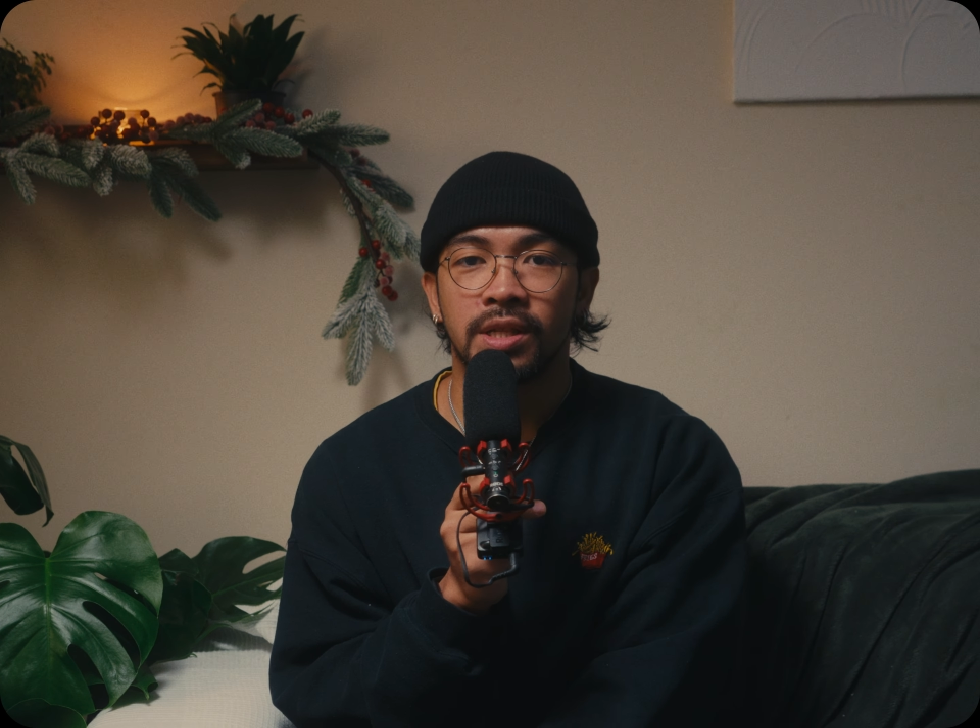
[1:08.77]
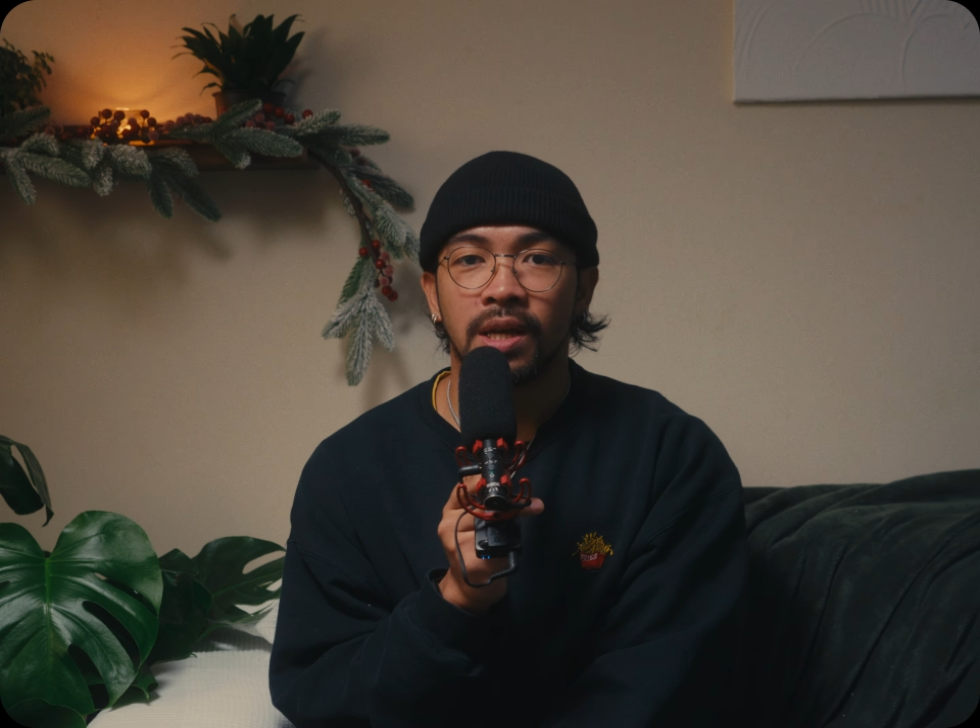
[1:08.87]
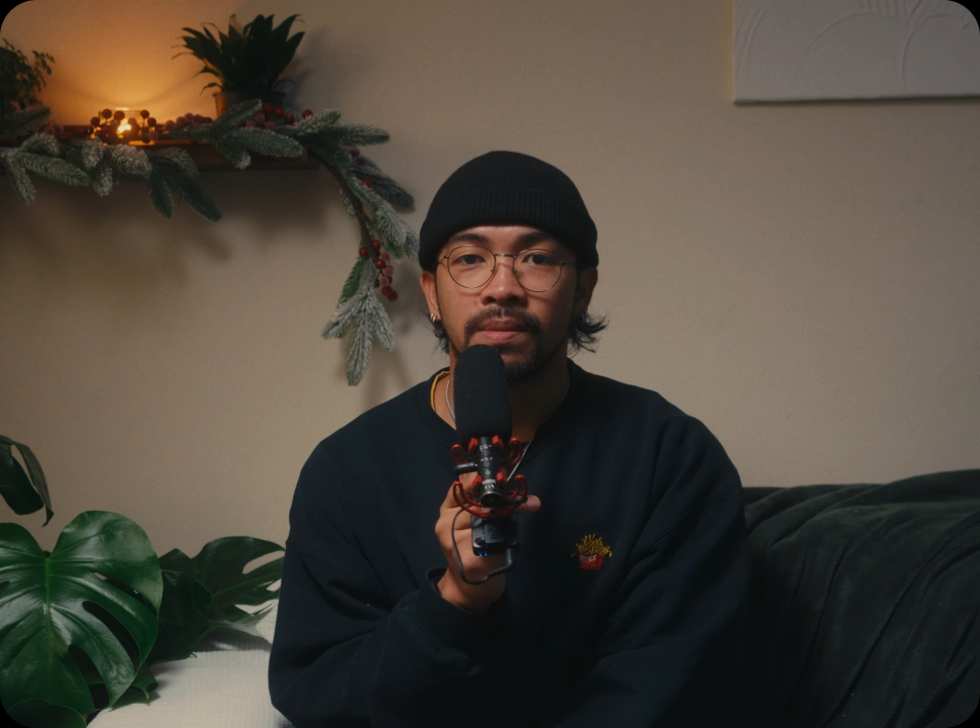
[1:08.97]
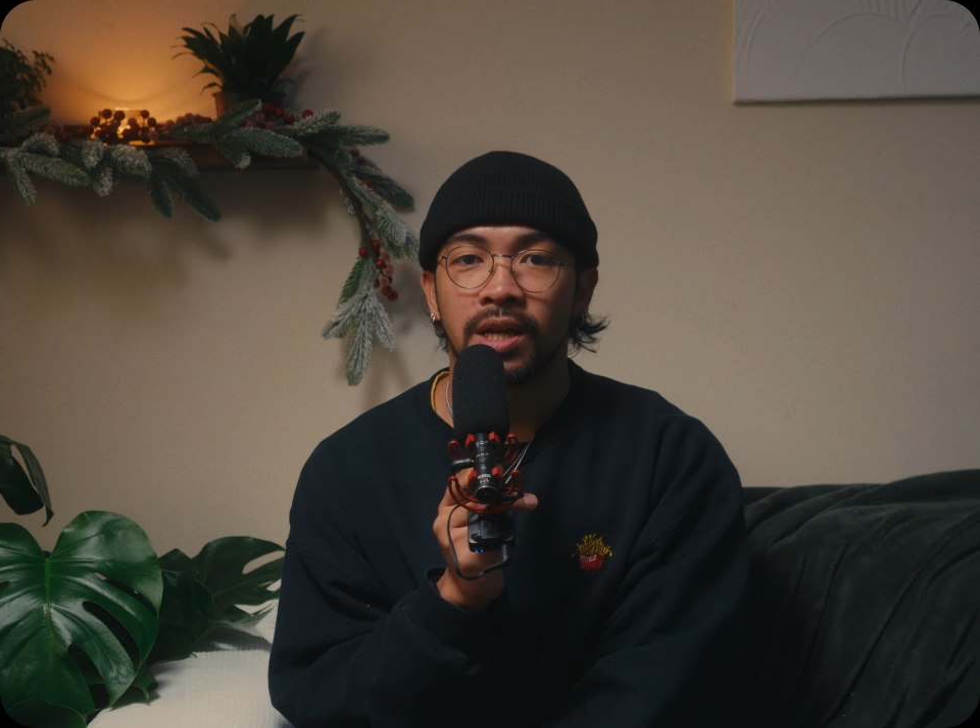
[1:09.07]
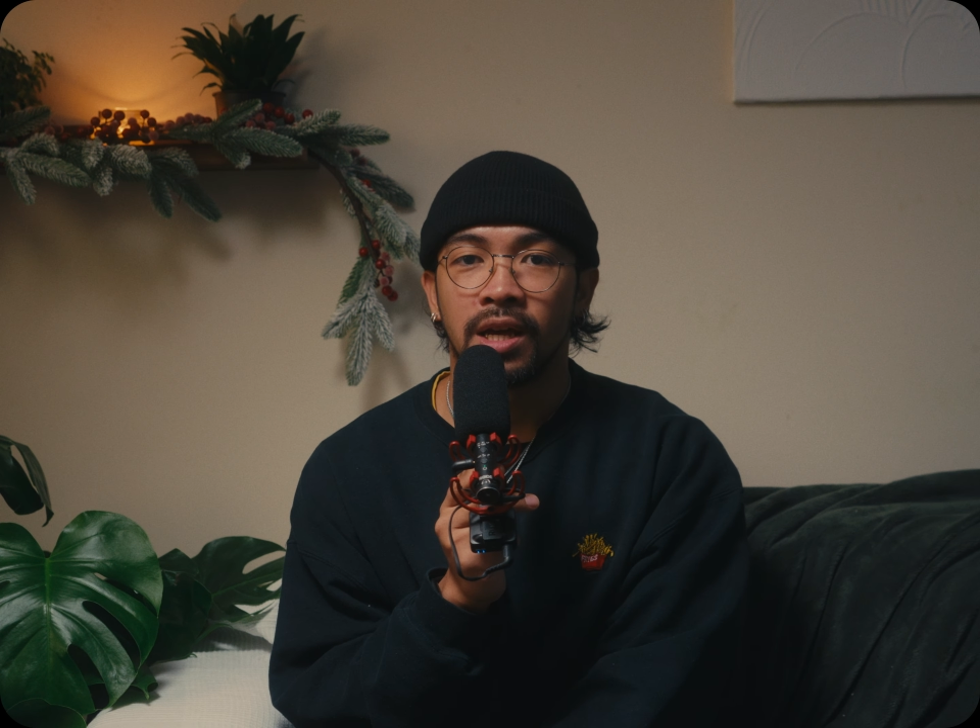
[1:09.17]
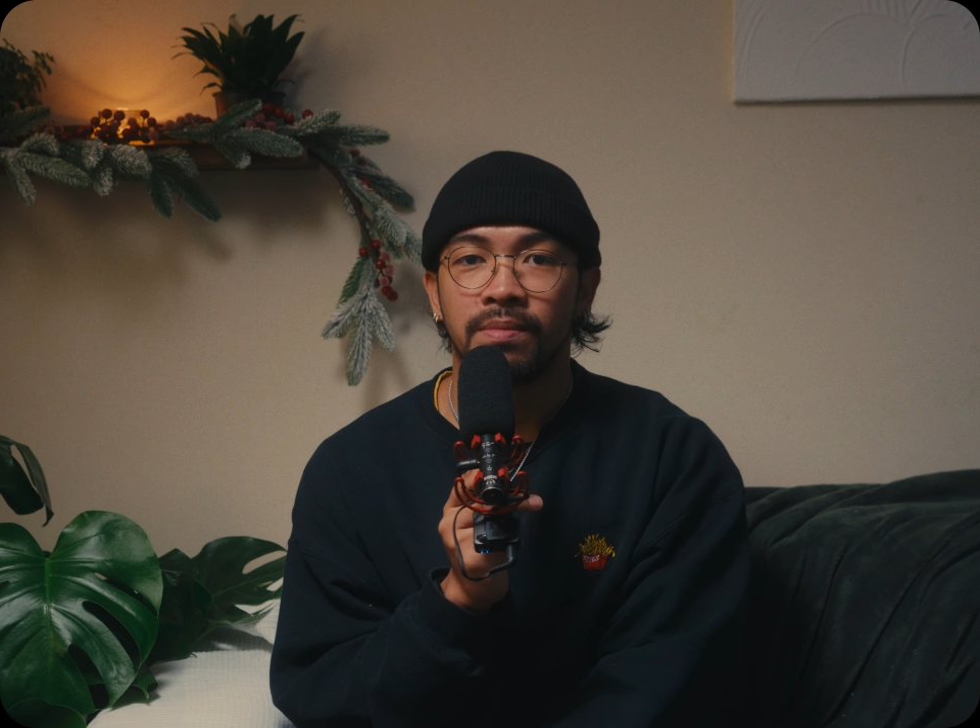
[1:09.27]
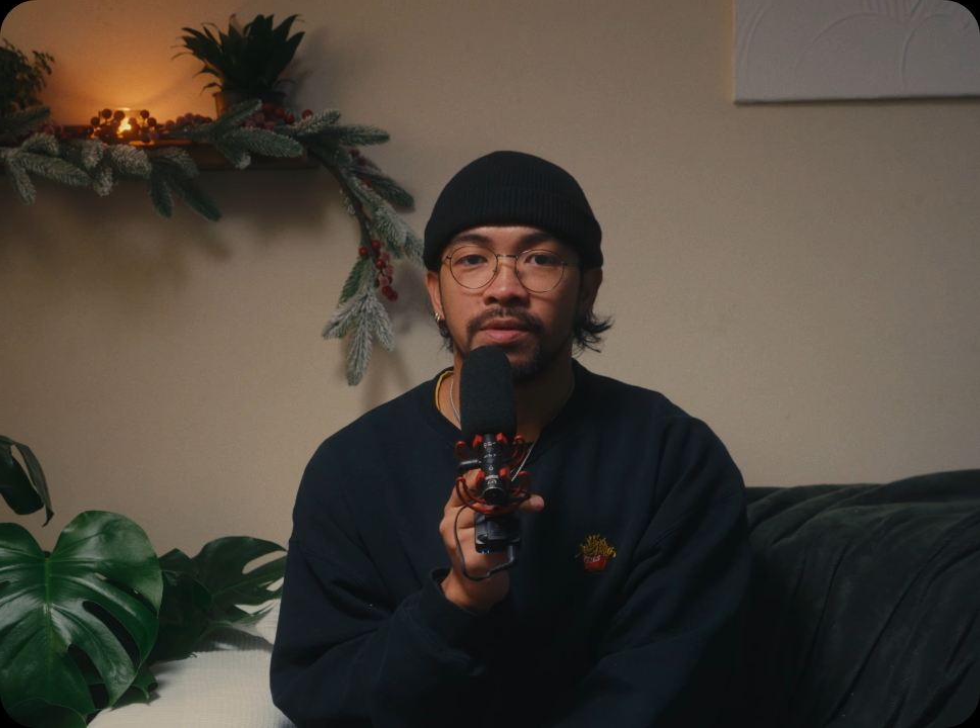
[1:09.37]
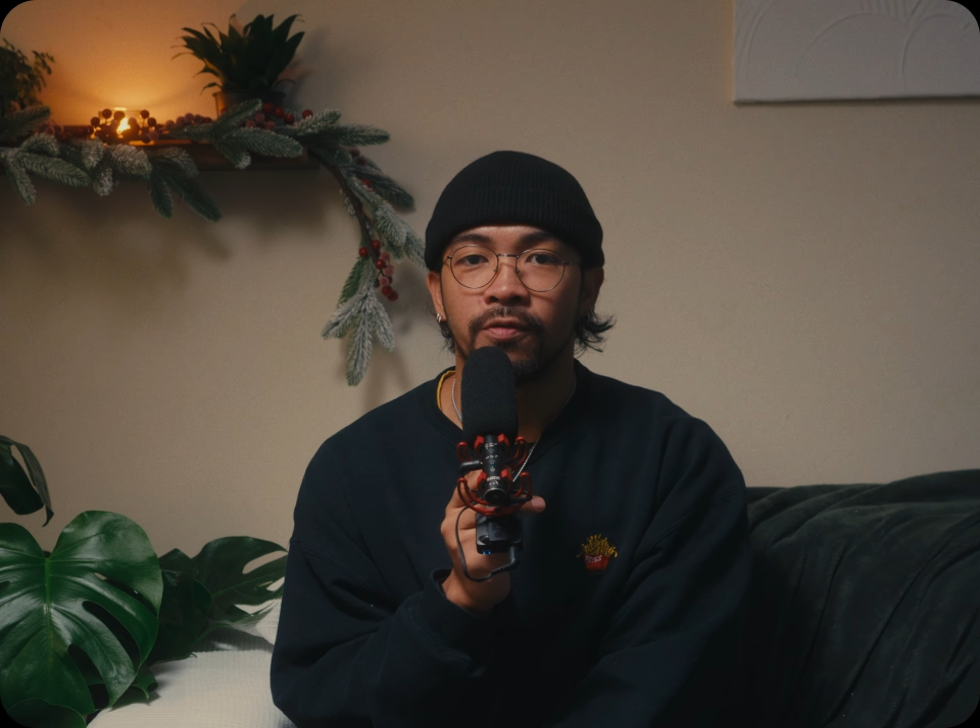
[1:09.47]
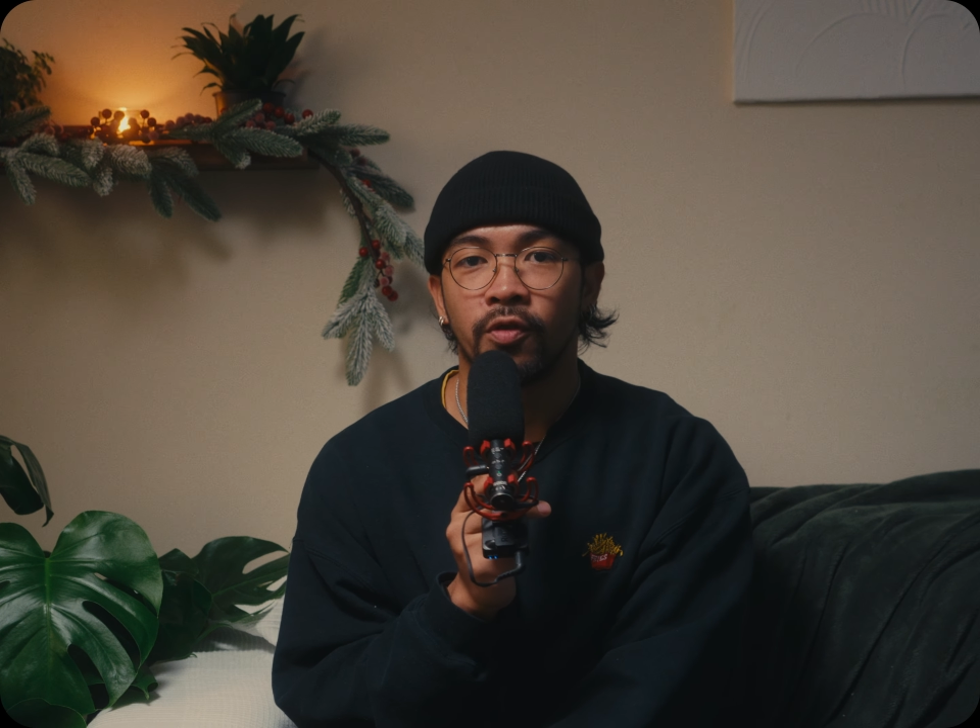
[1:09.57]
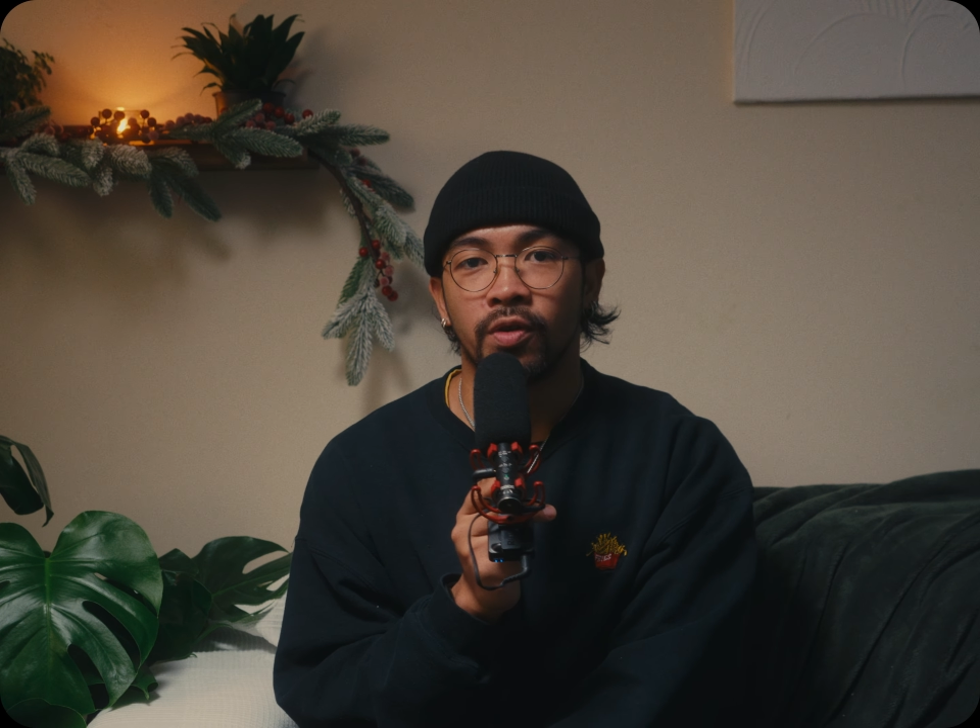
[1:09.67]

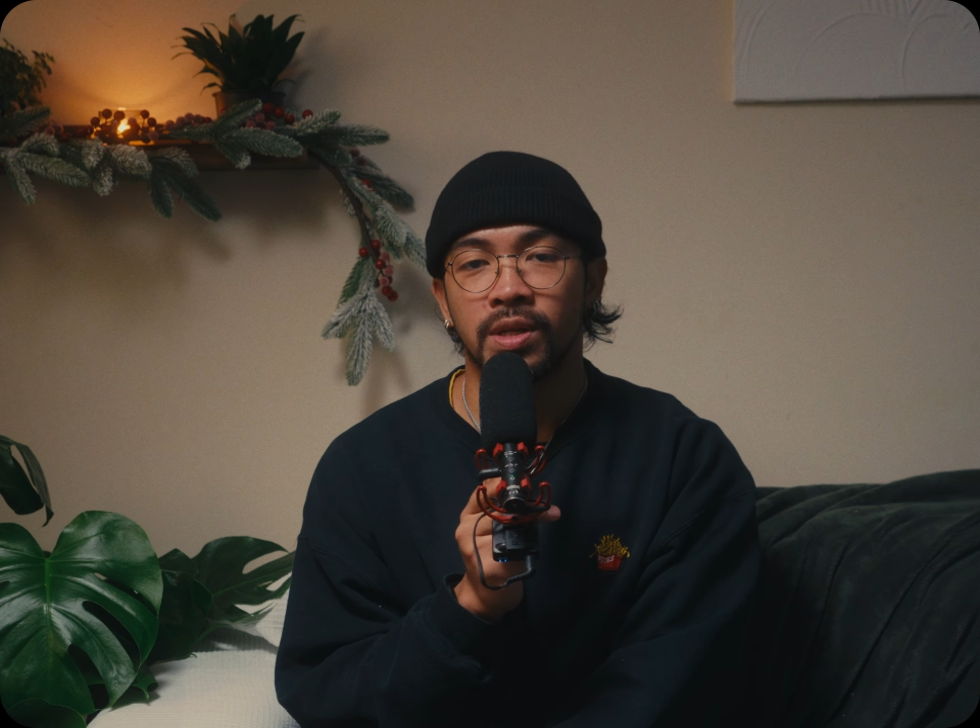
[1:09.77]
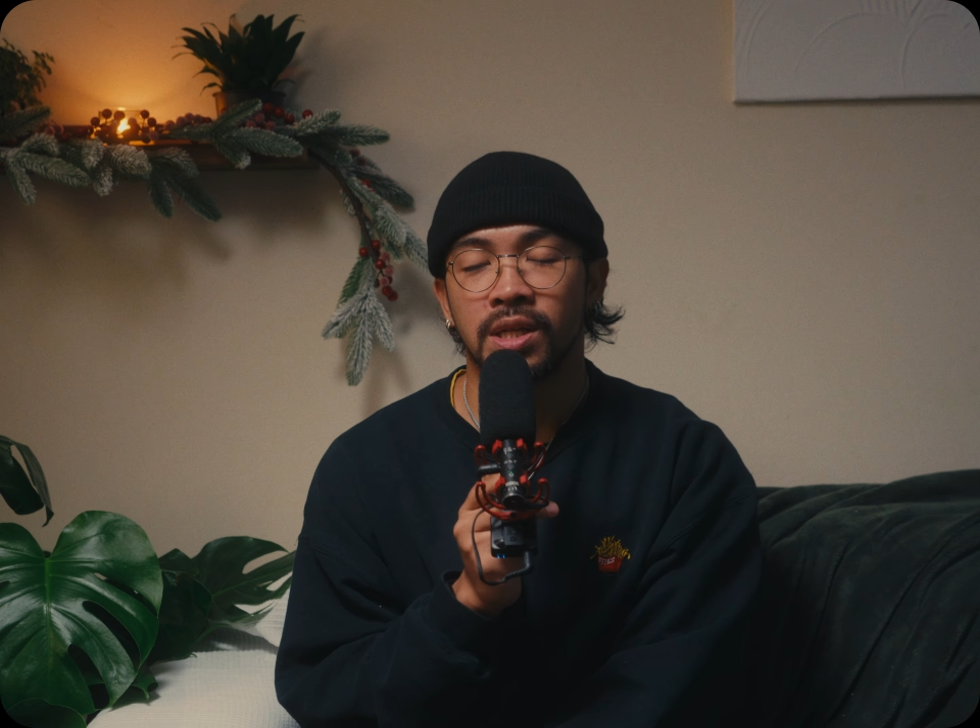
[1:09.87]
Sometimes for